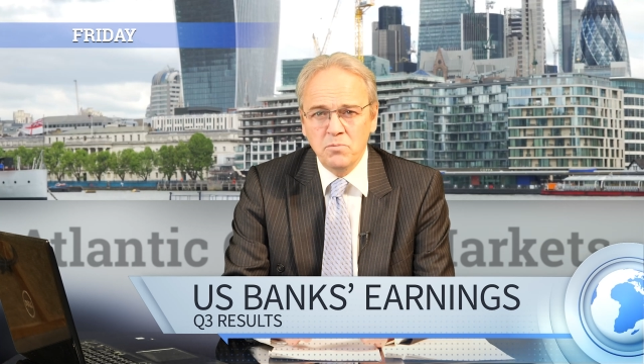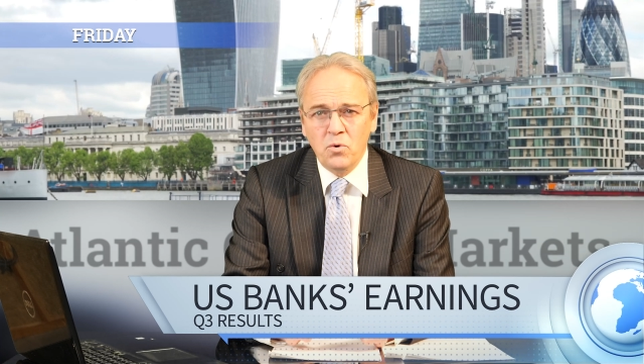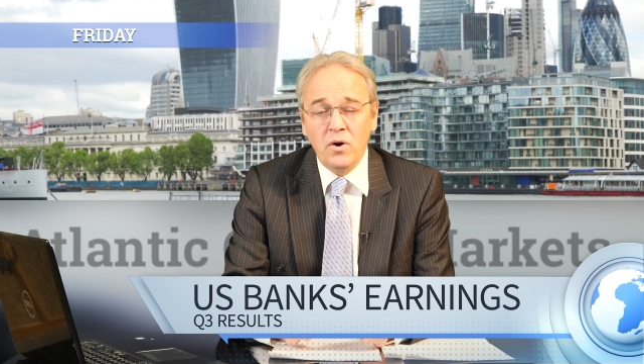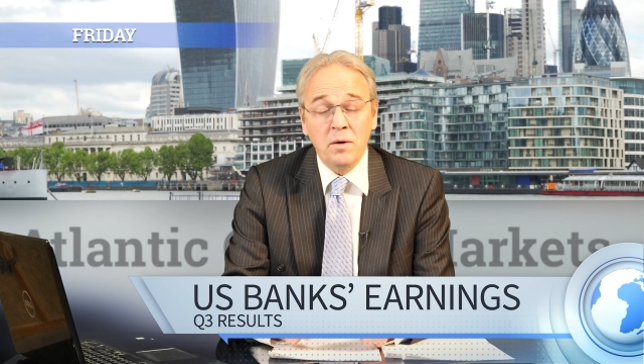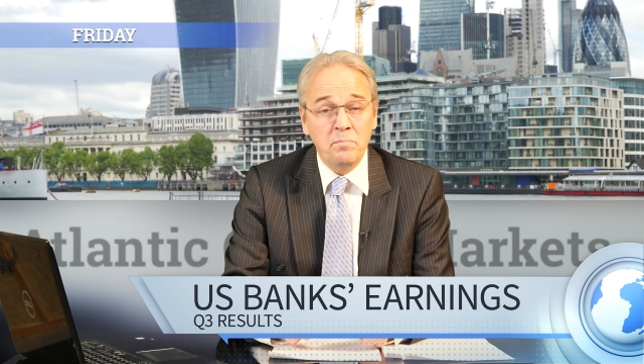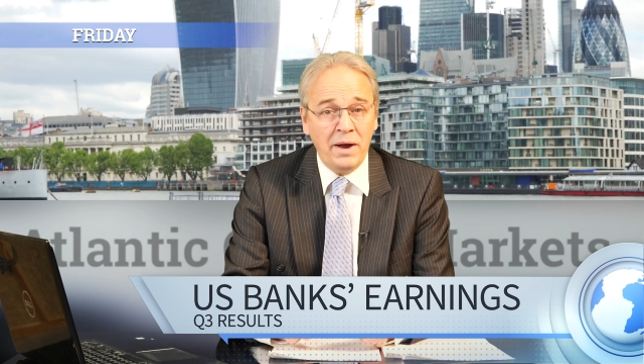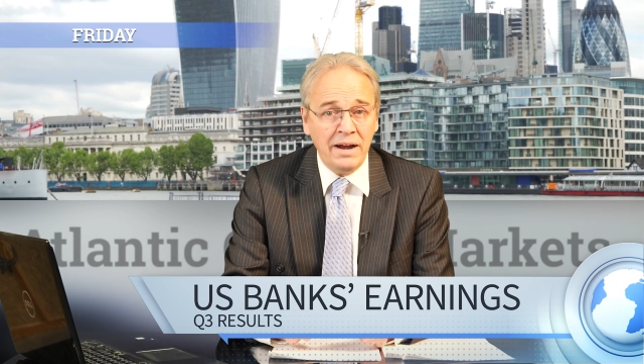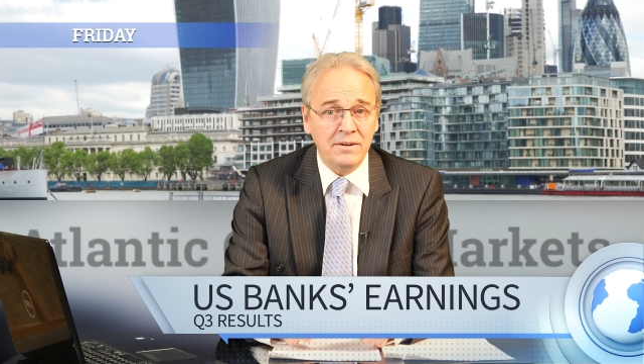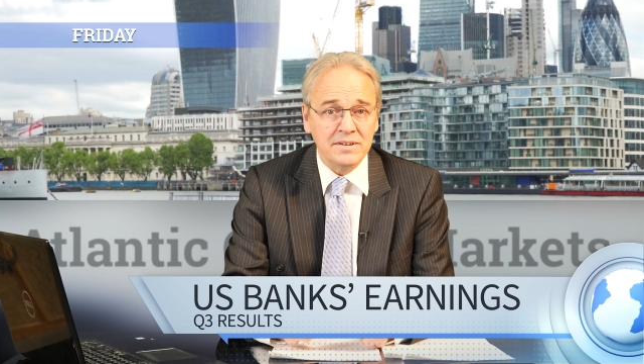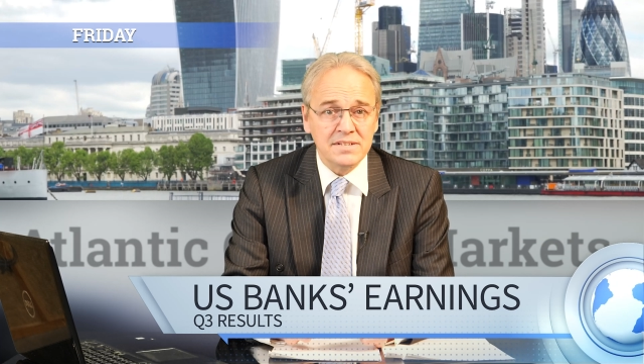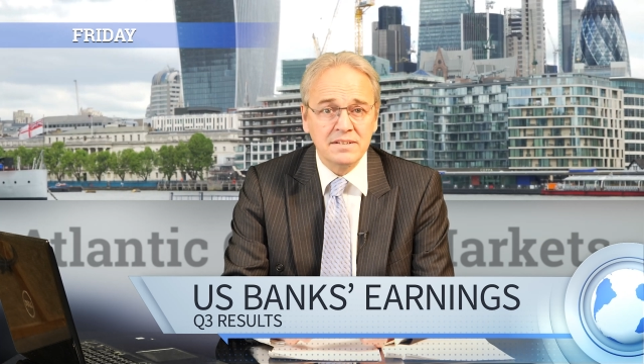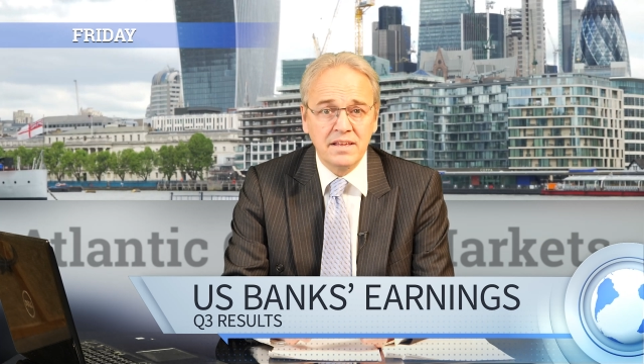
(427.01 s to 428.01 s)
more
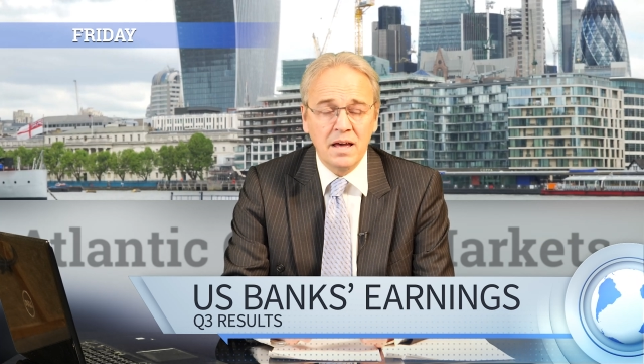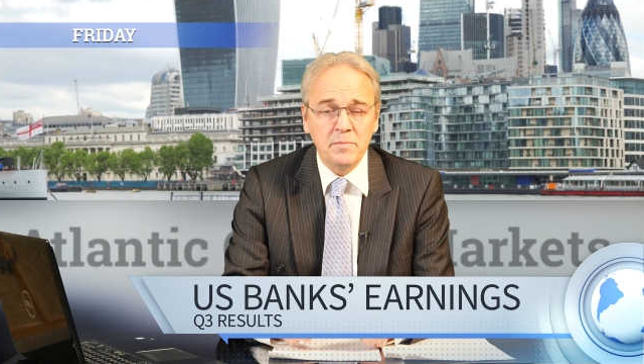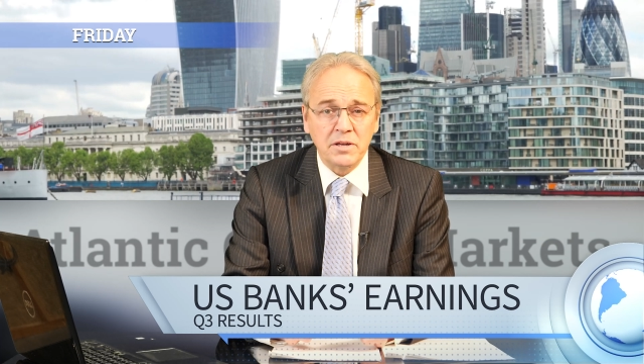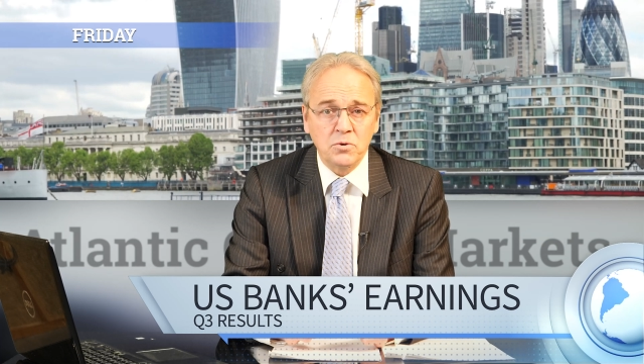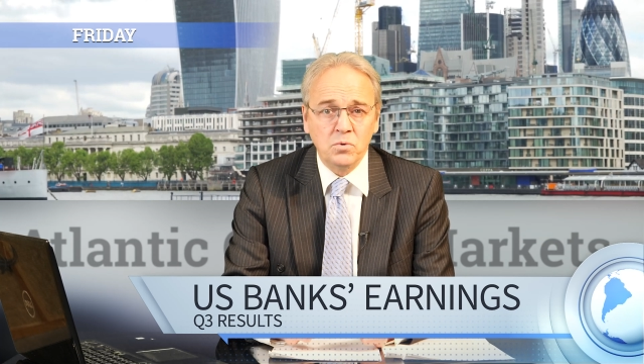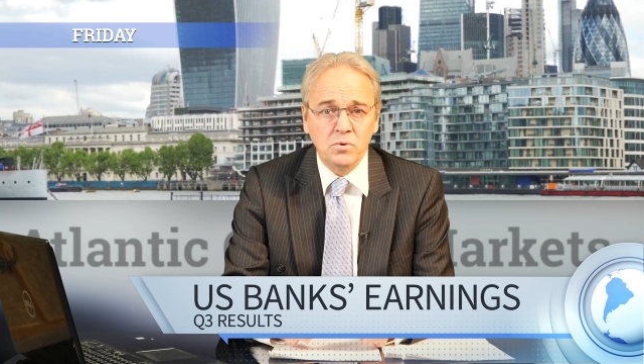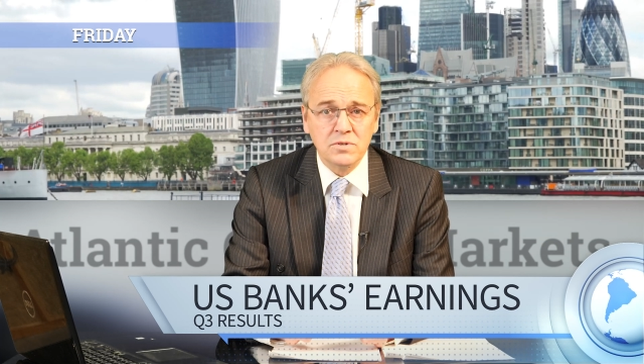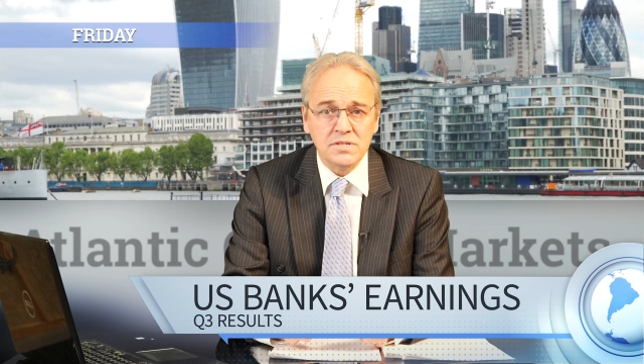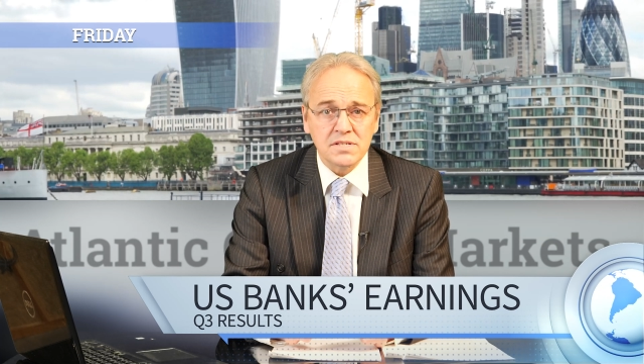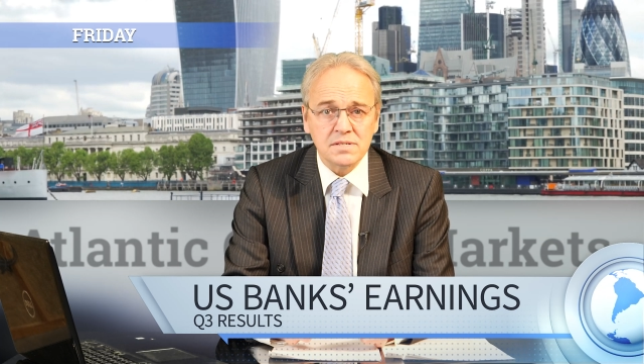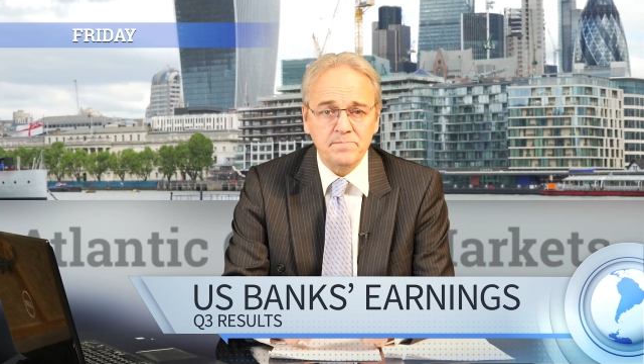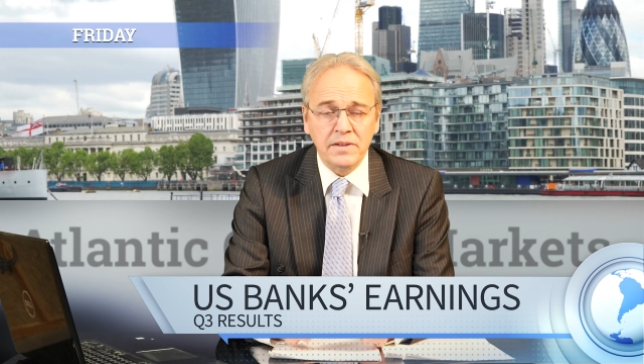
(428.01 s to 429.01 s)
apparent in coming
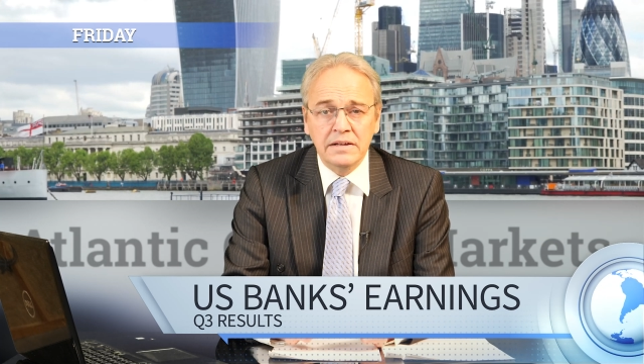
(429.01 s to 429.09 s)
quarters.